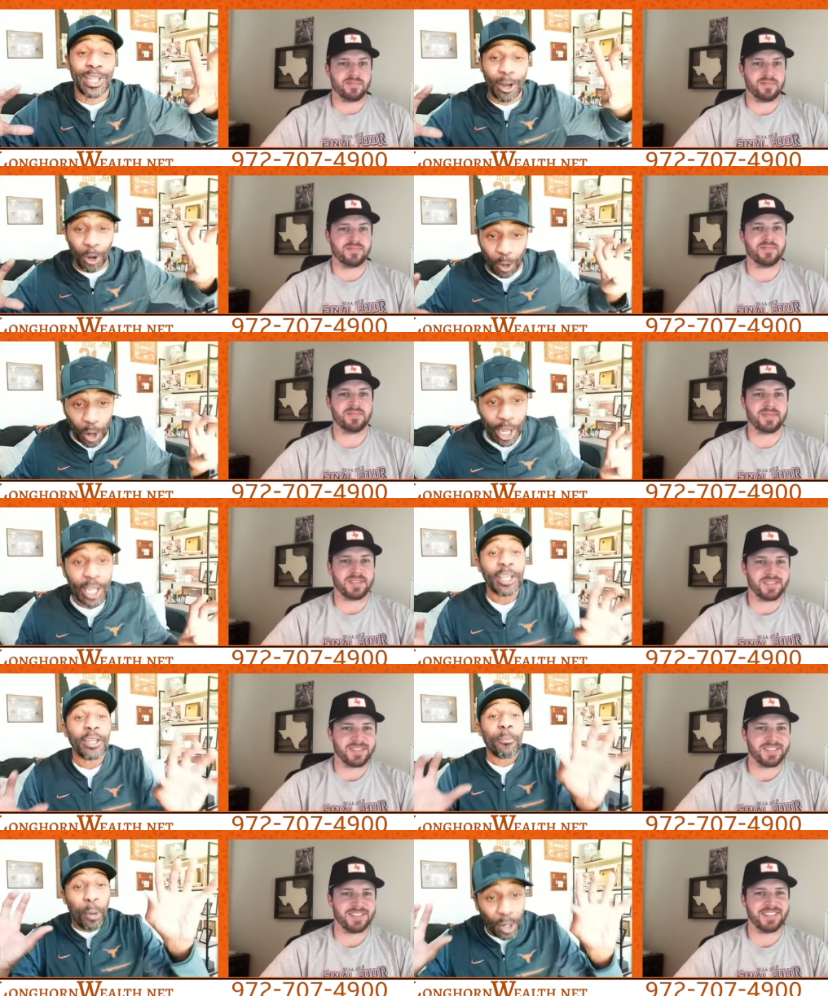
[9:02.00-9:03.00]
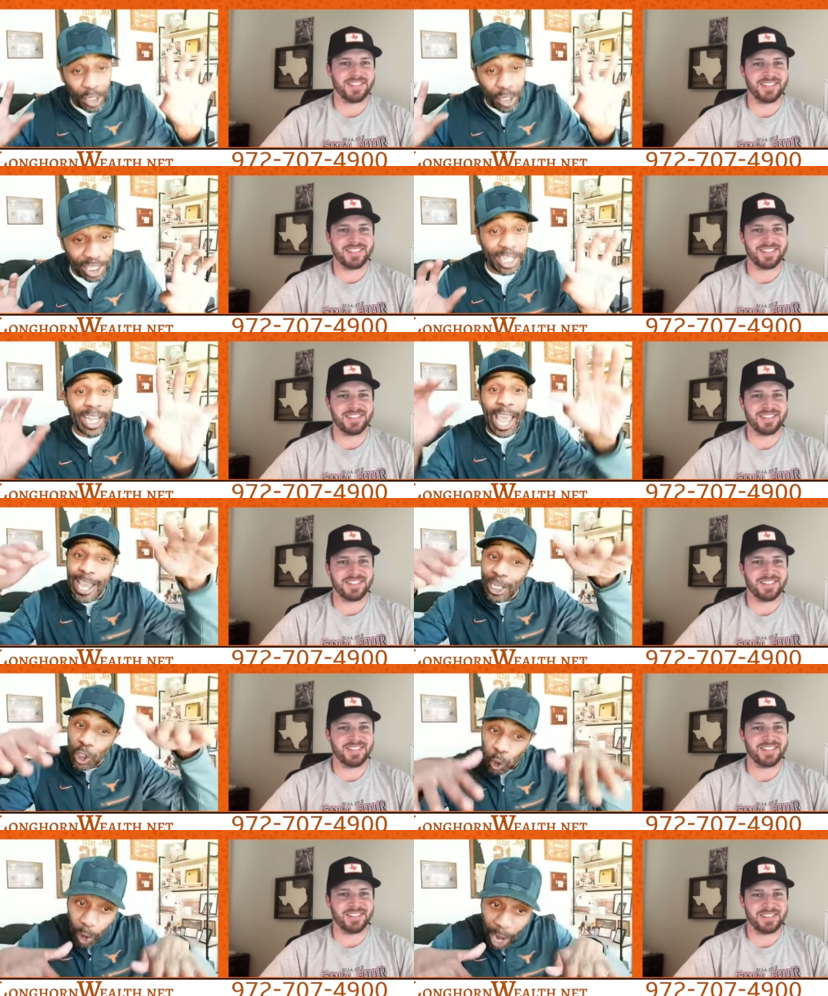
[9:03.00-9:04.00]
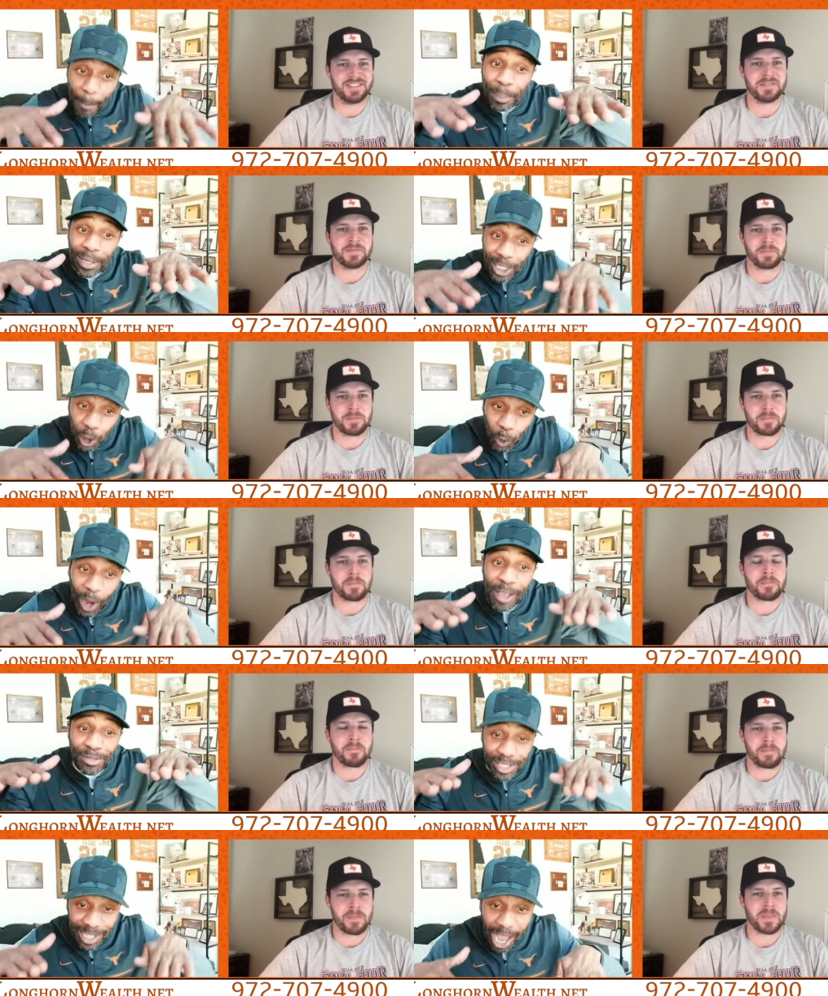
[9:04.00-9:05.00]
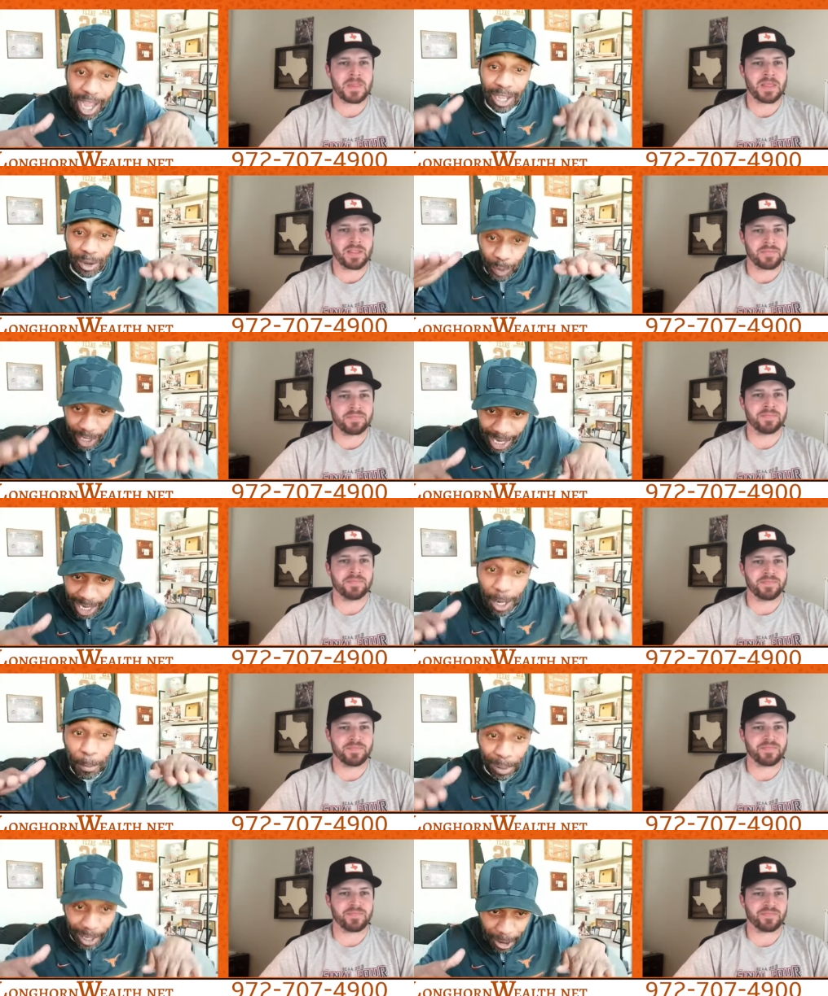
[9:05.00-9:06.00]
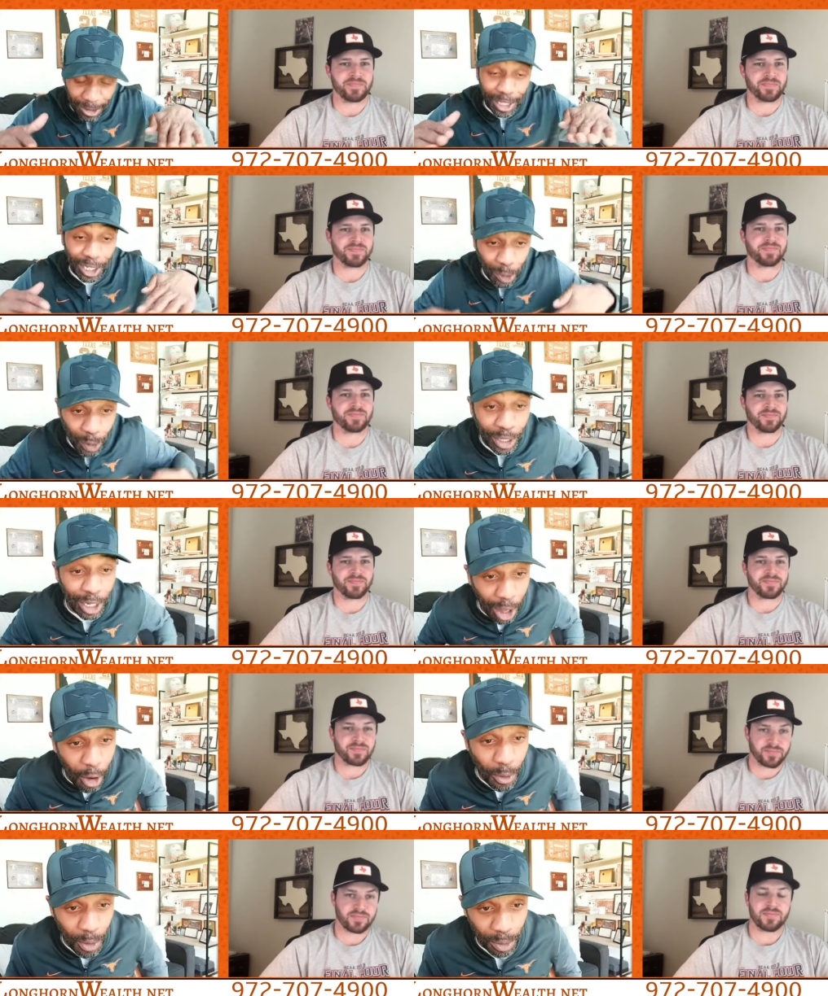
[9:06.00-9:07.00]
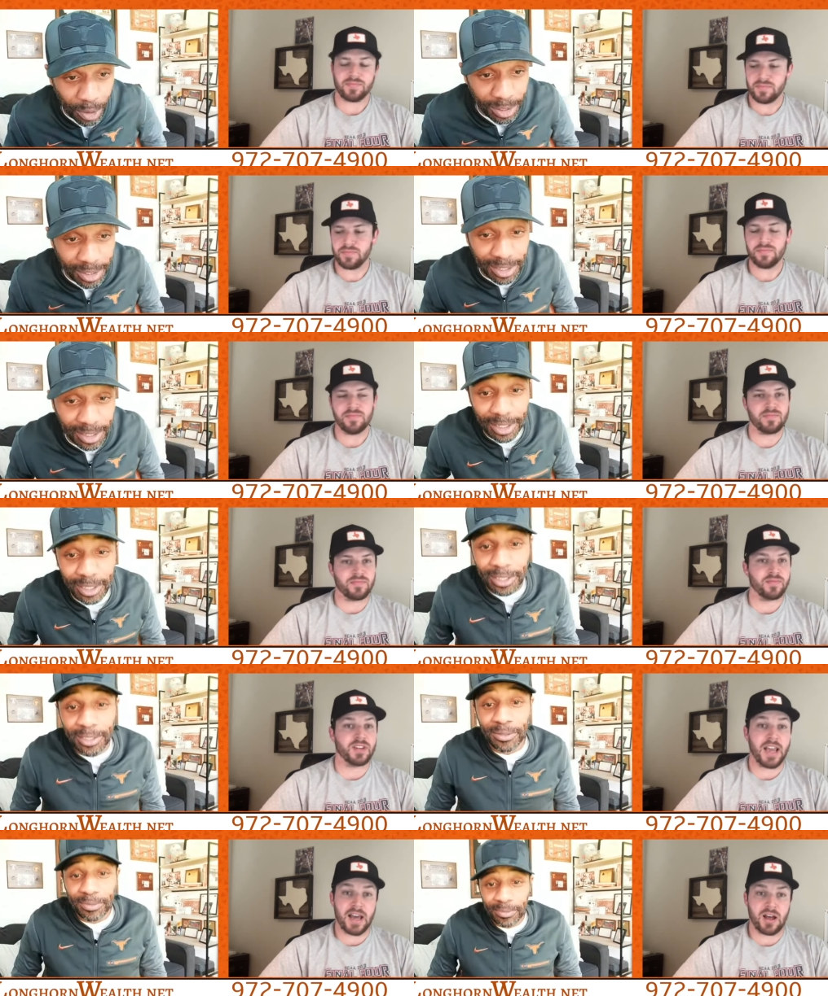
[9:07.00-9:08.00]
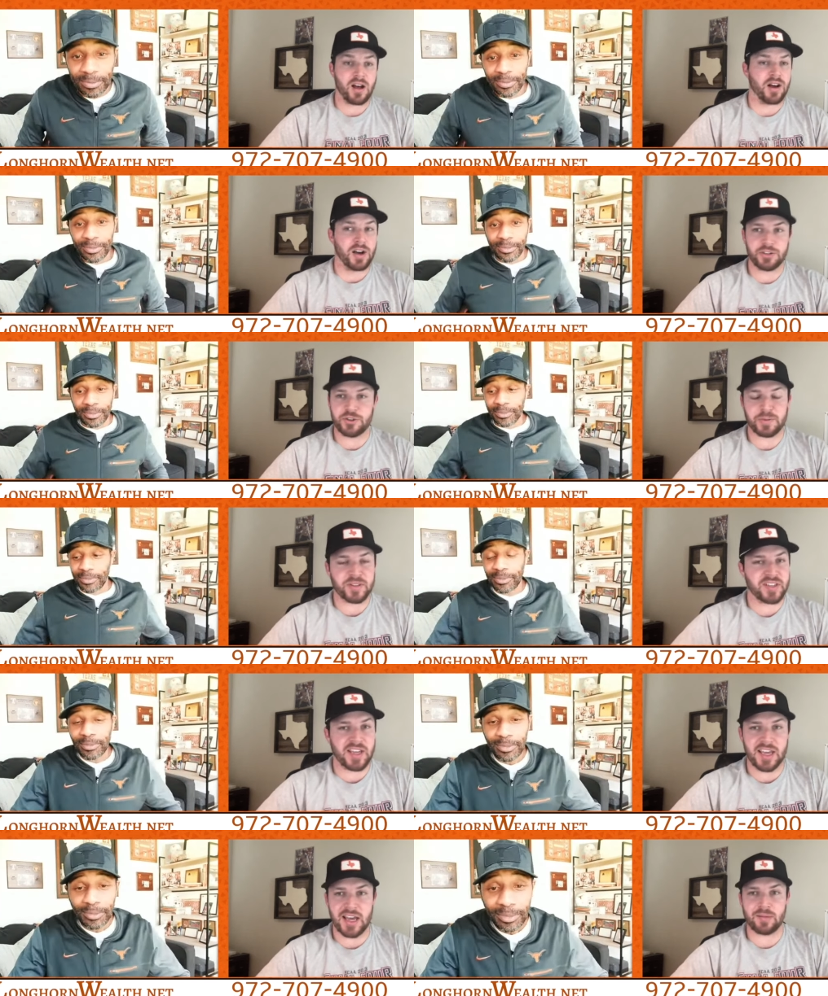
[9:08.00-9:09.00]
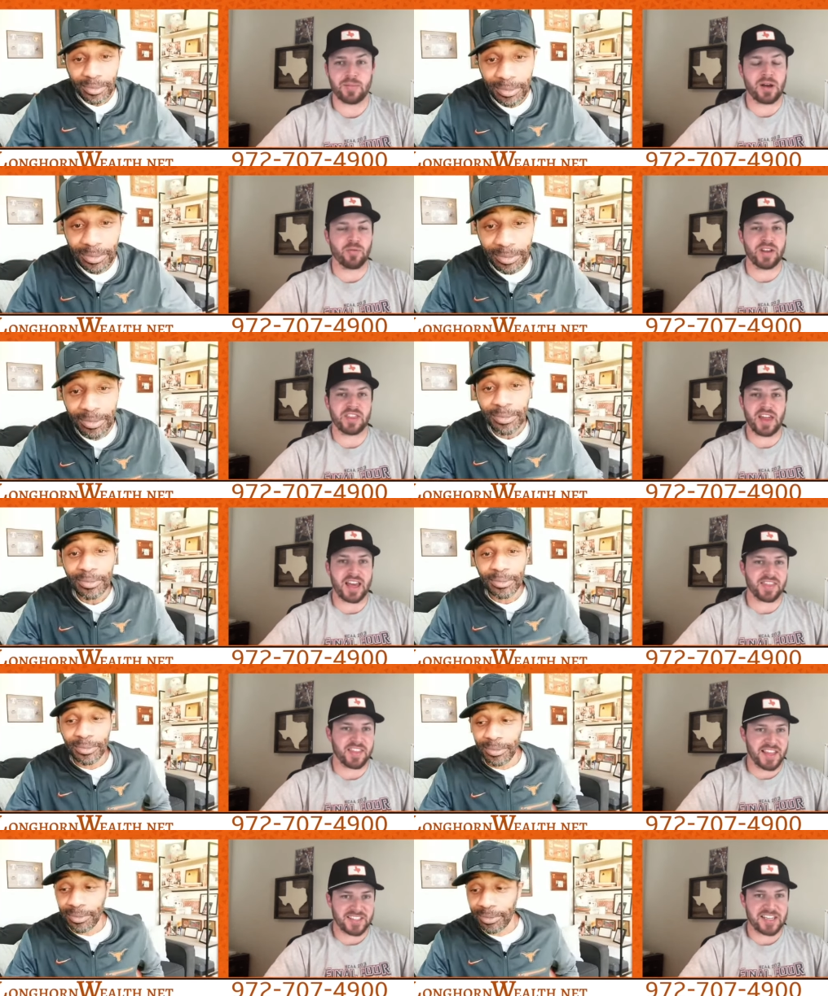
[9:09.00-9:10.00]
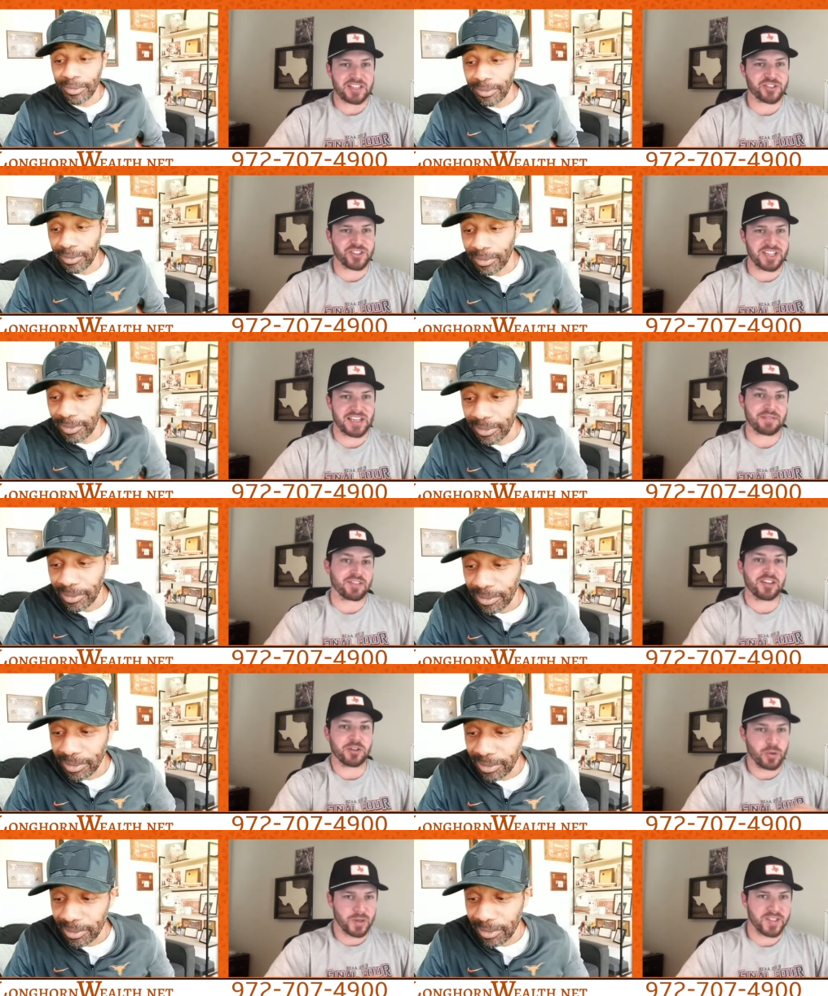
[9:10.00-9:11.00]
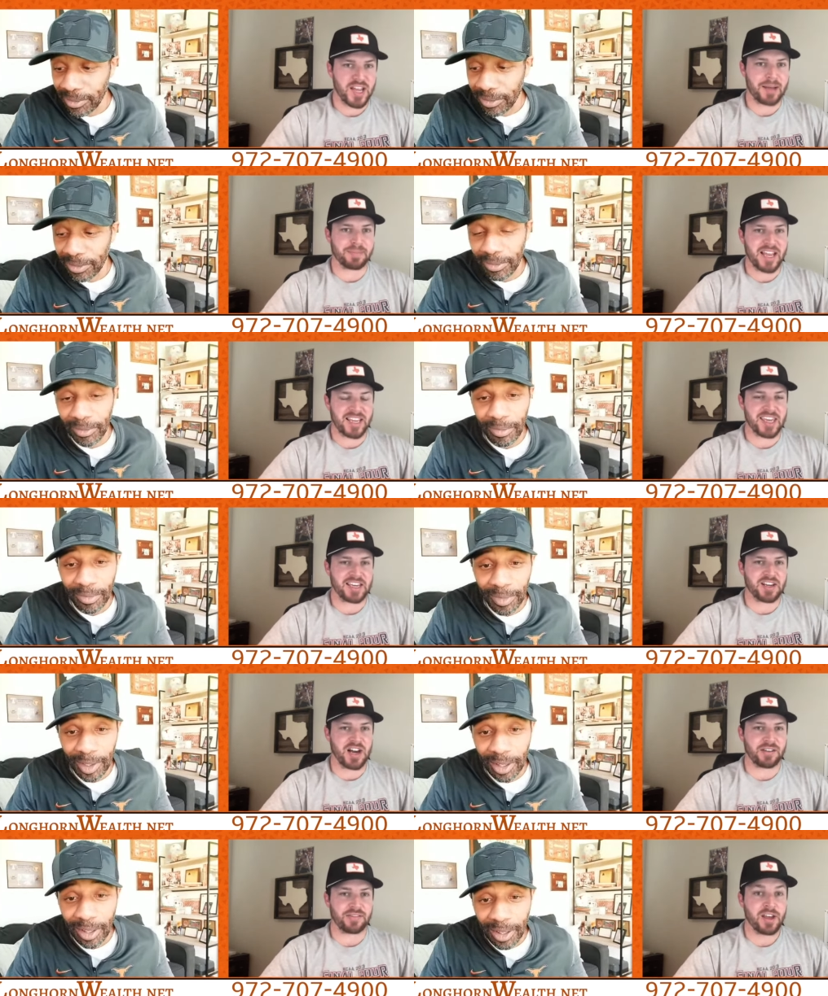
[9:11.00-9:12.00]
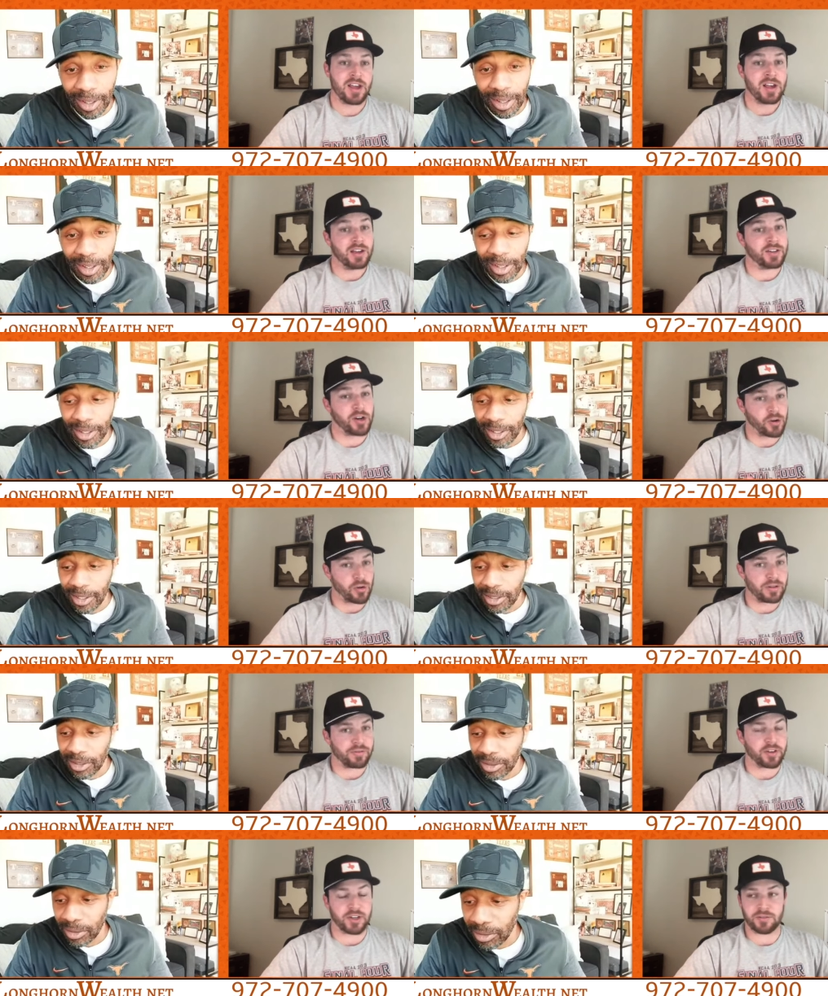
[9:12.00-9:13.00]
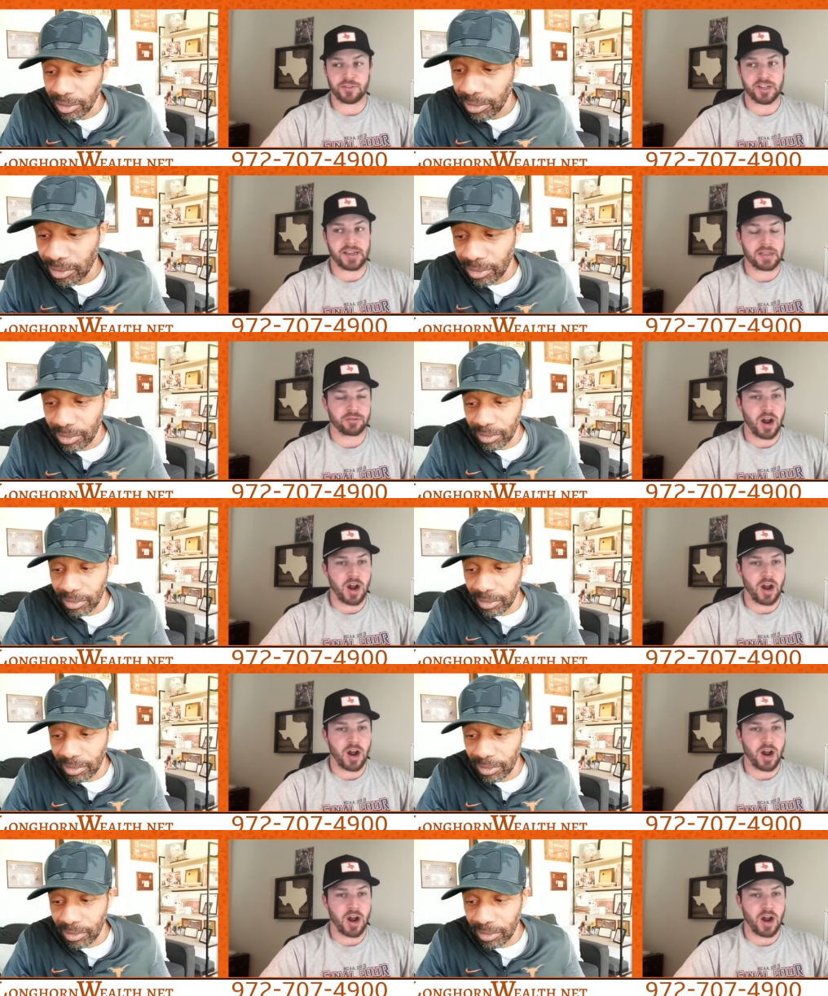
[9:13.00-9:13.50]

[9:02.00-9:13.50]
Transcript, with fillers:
Speaker 1: that are pushing and dropping draft stock with a lot of players, including the Longhorns.
Speaker 2: Yeah, 100%. I'm, I'm with you. I think that's interesting if they do adopt that kickoff not only for, for Keilan